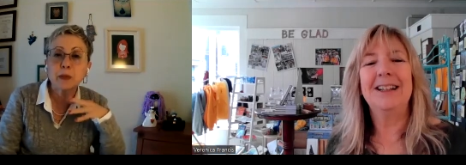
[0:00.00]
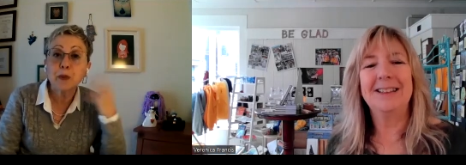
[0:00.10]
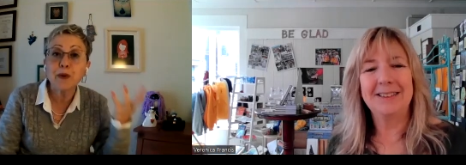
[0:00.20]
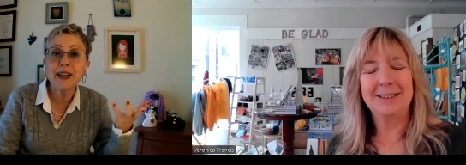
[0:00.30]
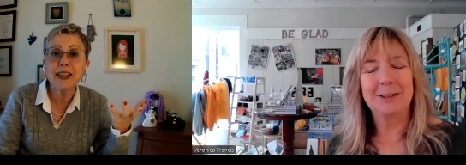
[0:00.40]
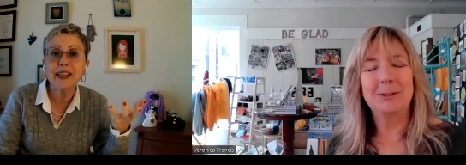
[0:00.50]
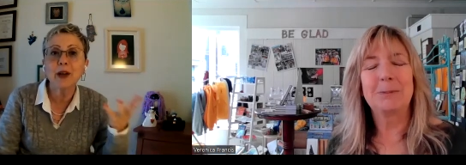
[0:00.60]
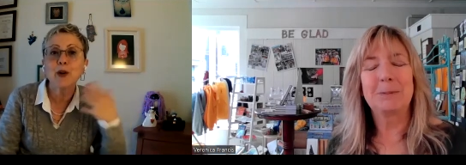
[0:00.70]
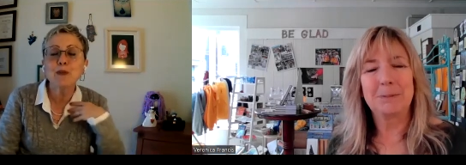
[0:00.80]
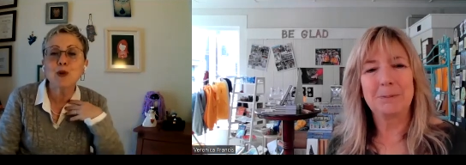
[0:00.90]
Speaker 1: yeah.
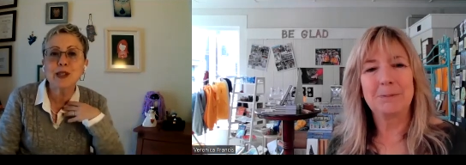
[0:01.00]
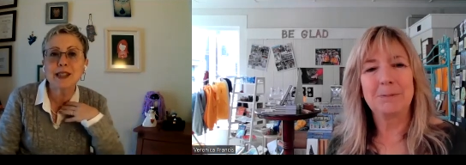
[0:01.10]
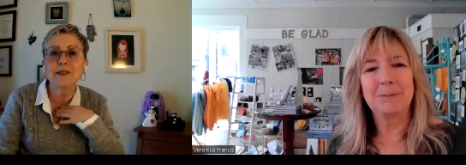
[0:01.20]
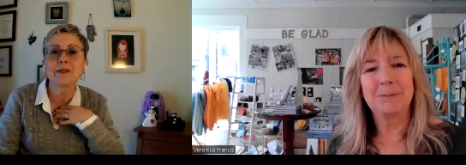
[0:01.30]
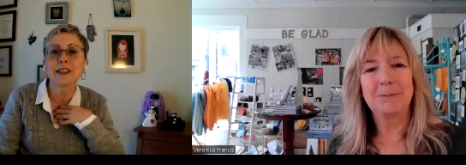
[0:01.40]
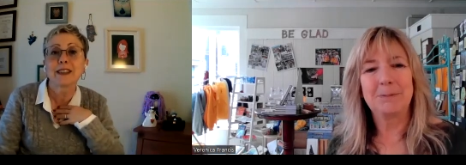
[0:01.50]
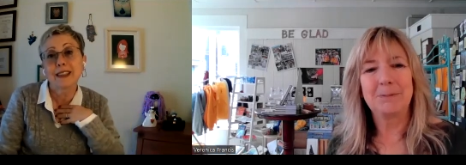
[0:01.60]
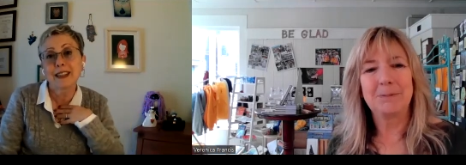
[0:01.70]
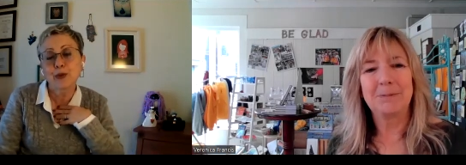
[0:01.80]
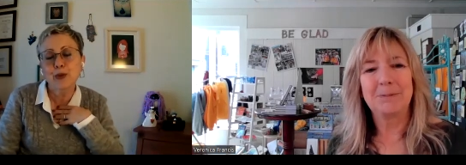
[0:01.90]
spreading her
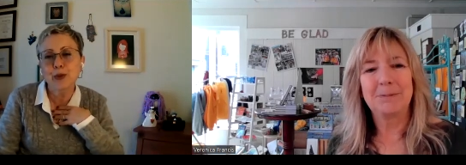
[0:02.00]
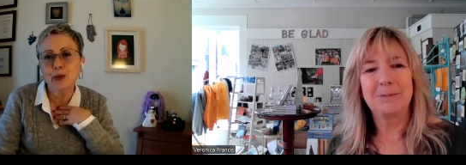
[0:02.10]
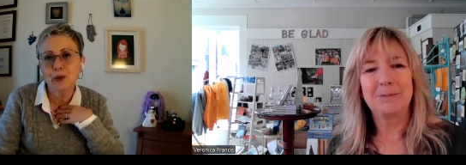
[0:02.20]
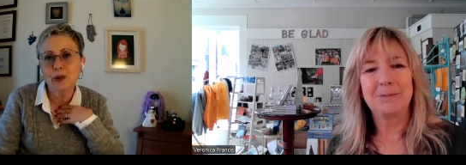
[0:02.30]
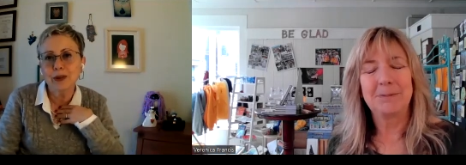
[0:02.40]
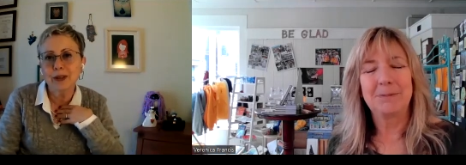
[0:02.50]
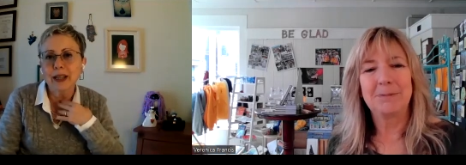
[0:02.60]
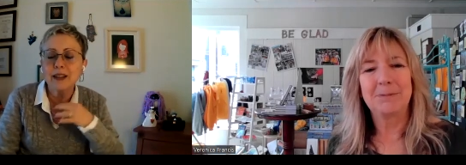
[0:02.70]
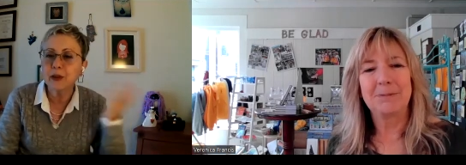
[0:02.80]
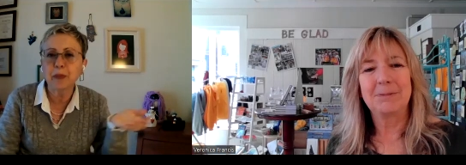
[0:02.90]
positivity to
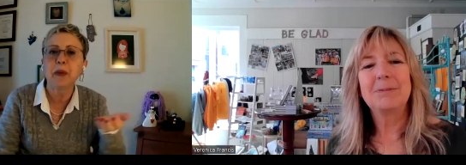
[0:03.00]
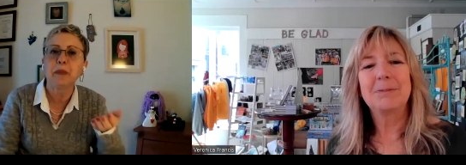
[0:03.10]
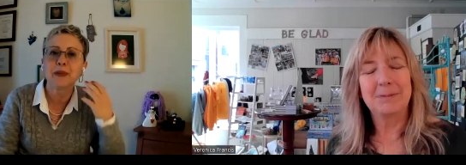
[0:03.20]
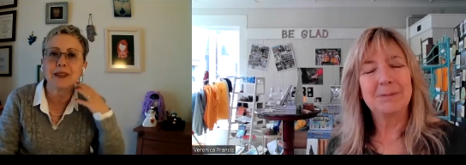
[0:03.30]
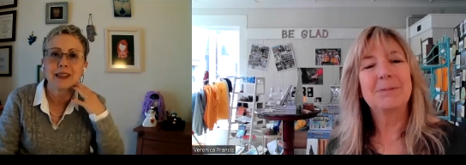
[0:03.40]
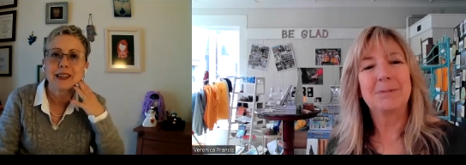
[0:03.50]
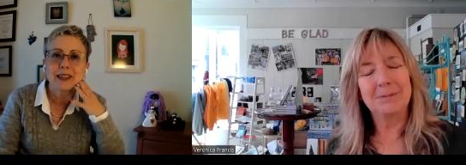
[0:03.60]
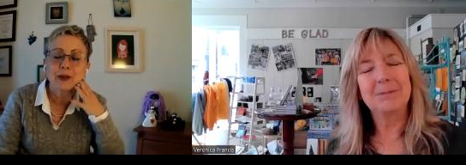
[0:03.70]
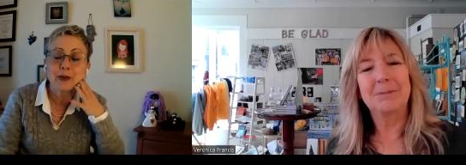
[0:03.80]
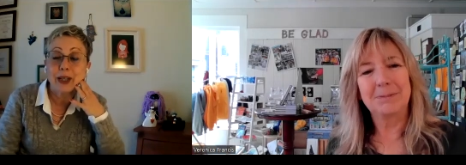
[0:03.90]
the other people.
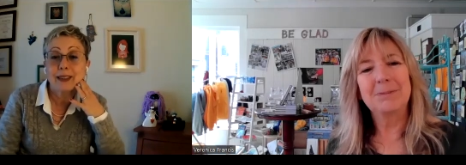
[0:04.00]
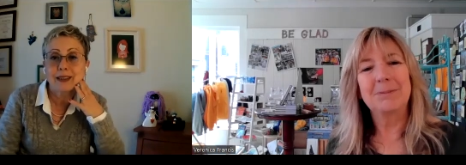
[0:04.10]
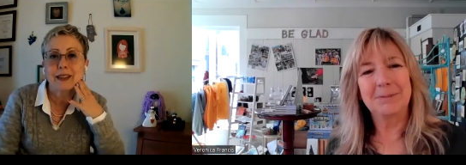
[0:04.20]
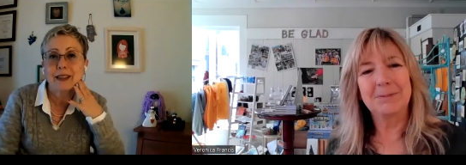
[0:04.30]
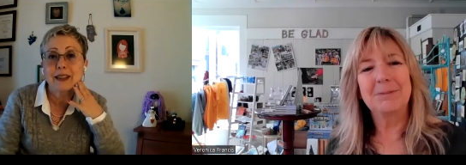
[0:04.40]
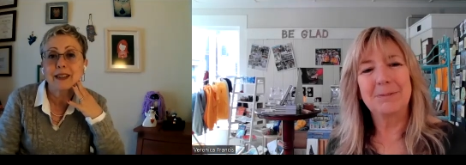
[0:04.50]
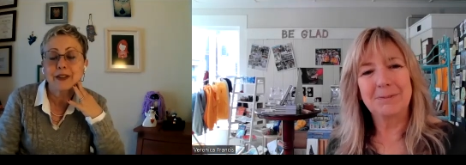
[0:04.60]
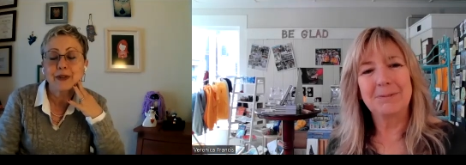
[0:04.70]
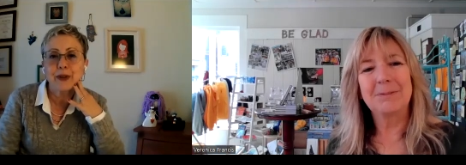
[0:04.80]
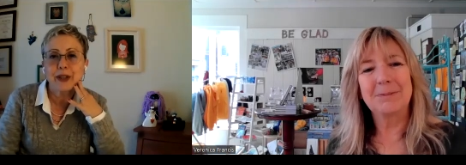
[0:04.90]
So that's
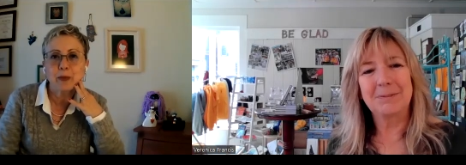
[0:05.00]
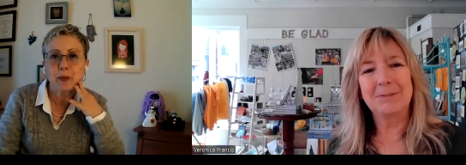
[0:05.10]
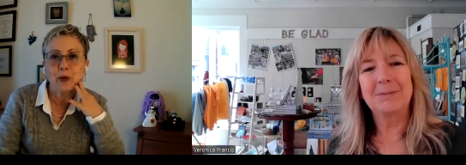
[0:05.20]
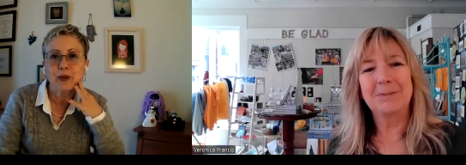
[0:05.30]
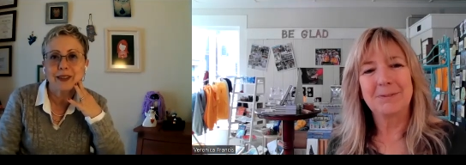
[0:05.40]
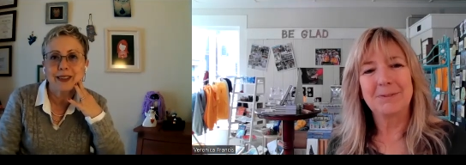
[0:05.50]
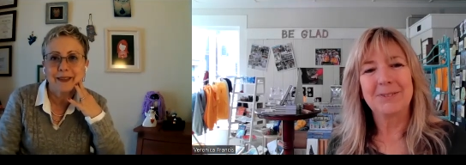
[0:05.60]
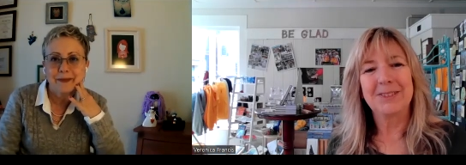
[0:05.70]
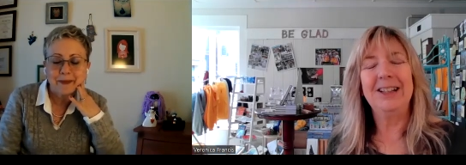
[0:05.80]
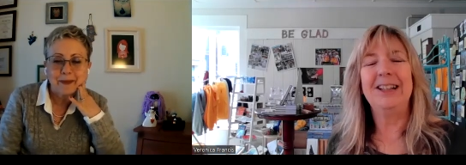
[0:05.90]
another great point.
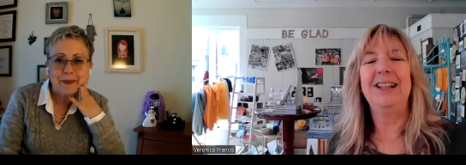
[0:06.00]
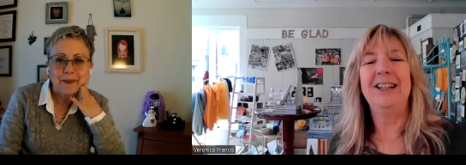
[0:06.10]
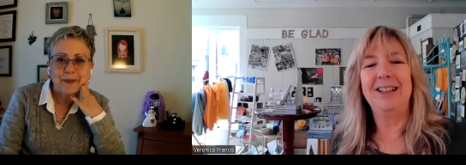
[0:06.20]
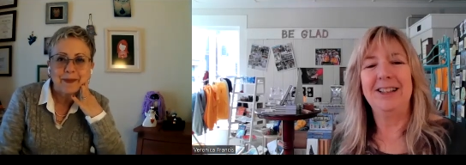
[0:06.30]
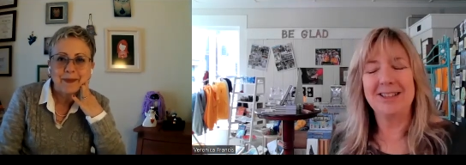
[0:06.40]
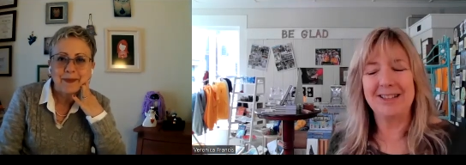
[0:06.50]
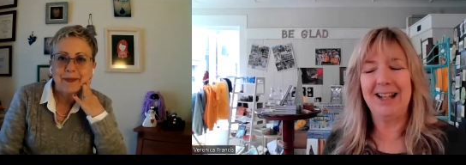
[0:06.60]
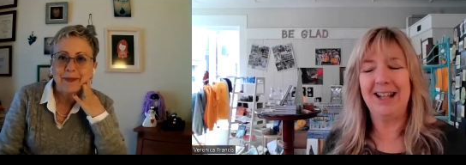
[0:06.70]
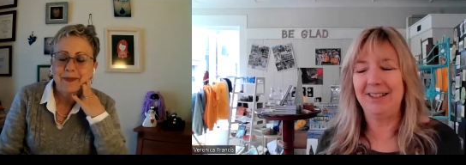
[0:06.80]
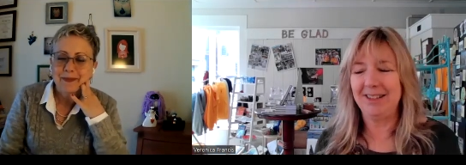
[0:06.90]
Speaker 2: It is,
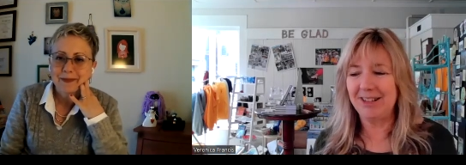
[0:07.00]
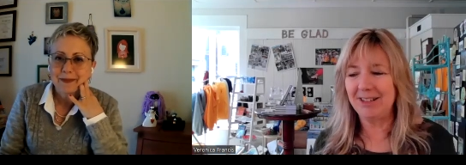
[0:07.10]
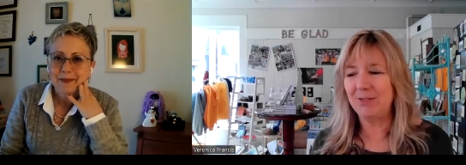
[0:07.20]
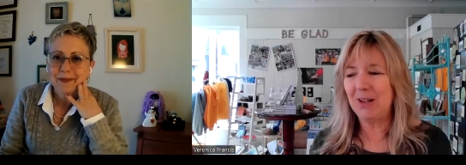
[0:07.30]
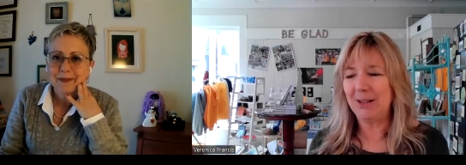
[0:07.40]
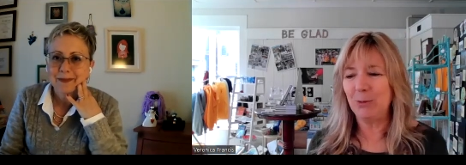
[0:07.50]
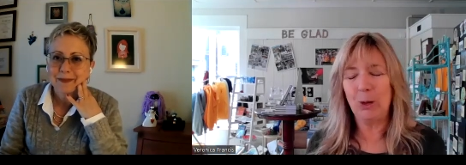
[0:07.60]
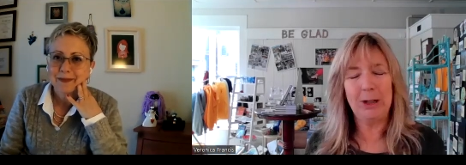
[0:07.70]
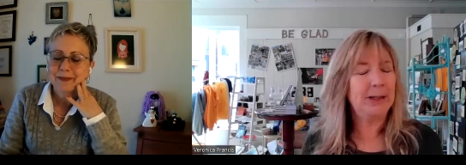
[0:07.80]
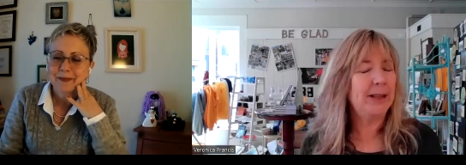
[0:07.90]
yeah. To just
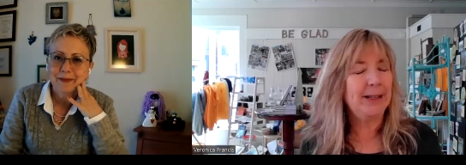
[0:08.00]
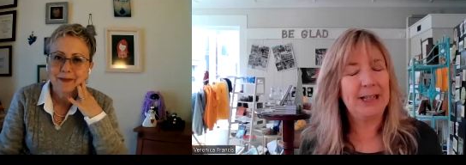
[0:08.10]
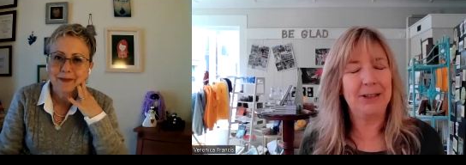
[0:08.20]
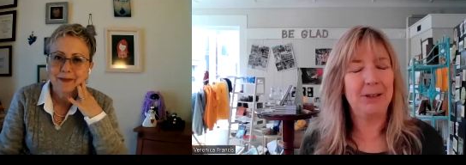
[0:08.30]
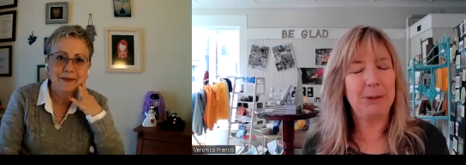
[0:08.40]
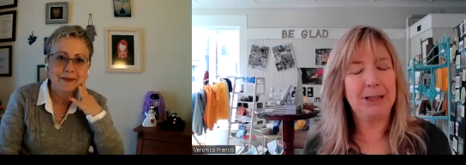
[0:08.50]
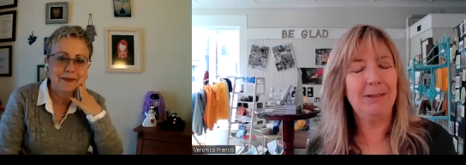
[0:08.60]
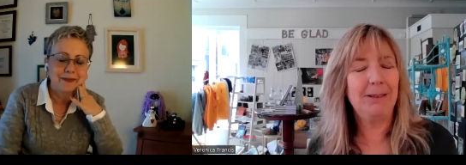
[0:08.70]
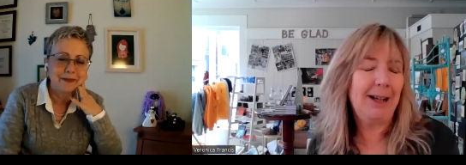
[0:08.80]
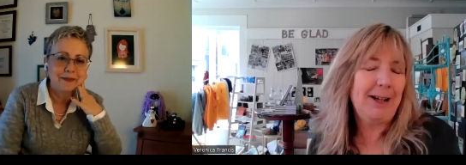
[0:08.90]
find one thing to
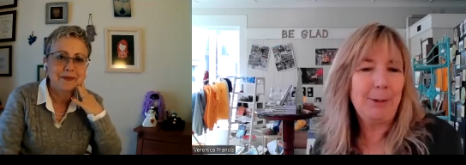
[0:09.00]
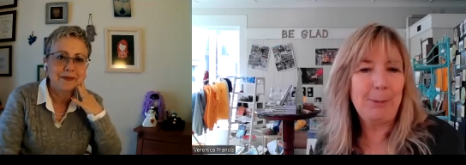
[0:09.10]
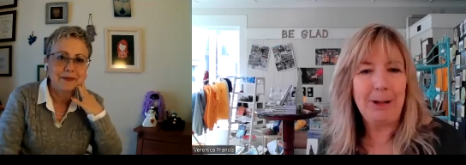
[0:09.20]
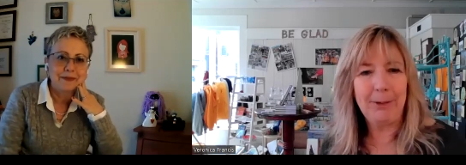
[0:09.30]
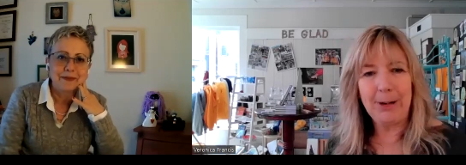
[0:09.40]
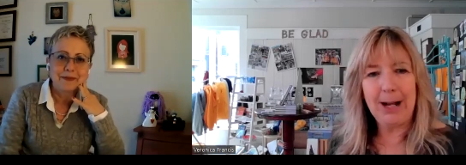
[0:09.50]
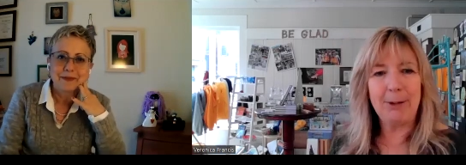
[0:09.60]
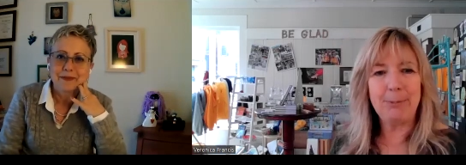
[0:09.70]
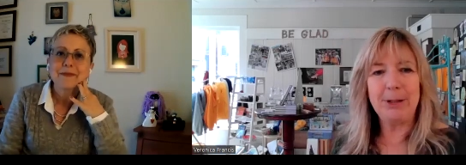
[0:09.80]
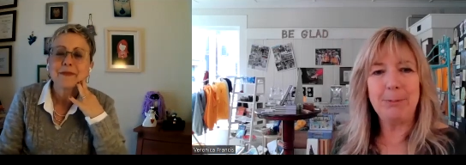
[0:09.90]
be glad about or
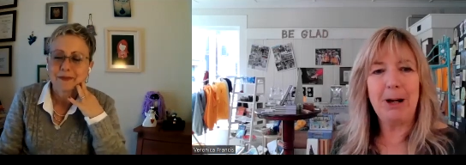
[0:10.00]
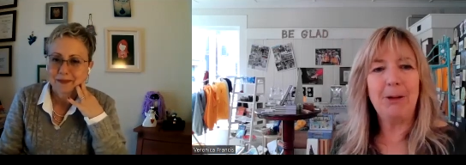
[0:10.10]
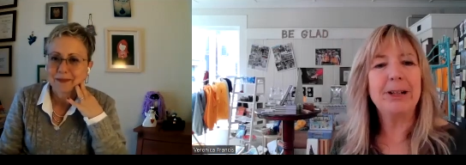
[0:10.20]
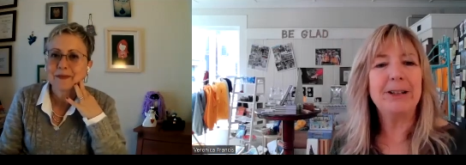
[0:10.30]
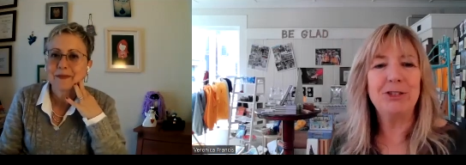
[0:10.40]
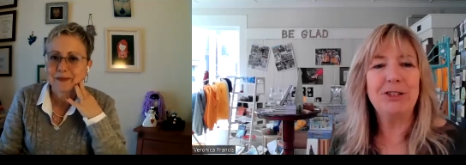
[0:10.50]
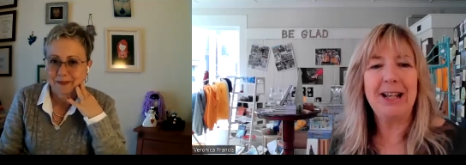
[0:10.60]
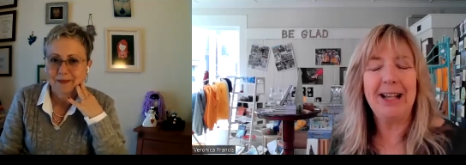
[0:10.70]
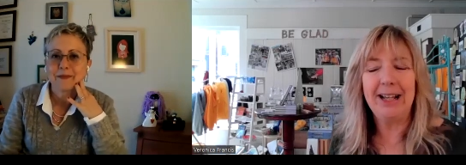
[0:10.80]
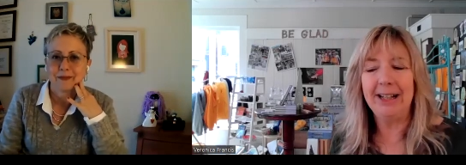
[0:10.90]
happy about each
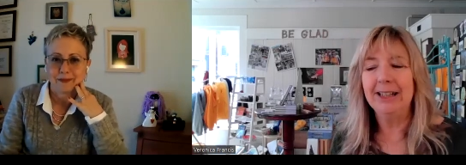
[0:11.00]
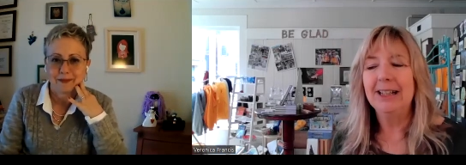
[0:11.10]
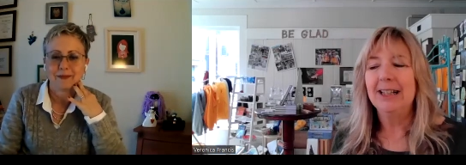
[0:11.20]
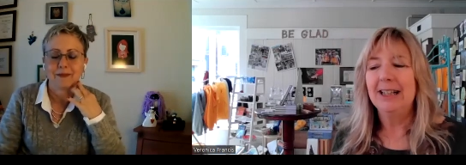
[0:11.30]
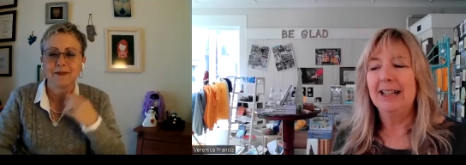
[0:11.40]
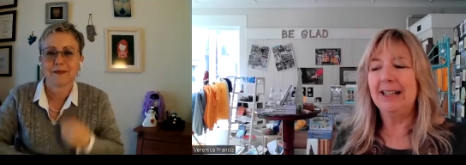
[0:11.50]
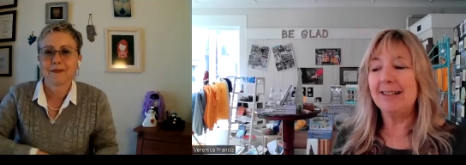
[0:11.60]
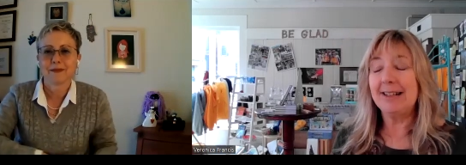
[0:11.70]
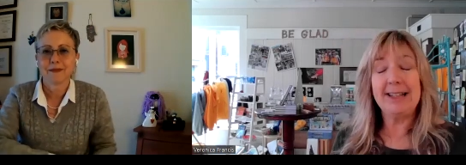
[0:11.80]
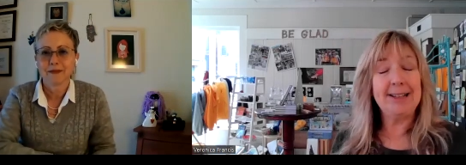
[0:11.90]
day. It is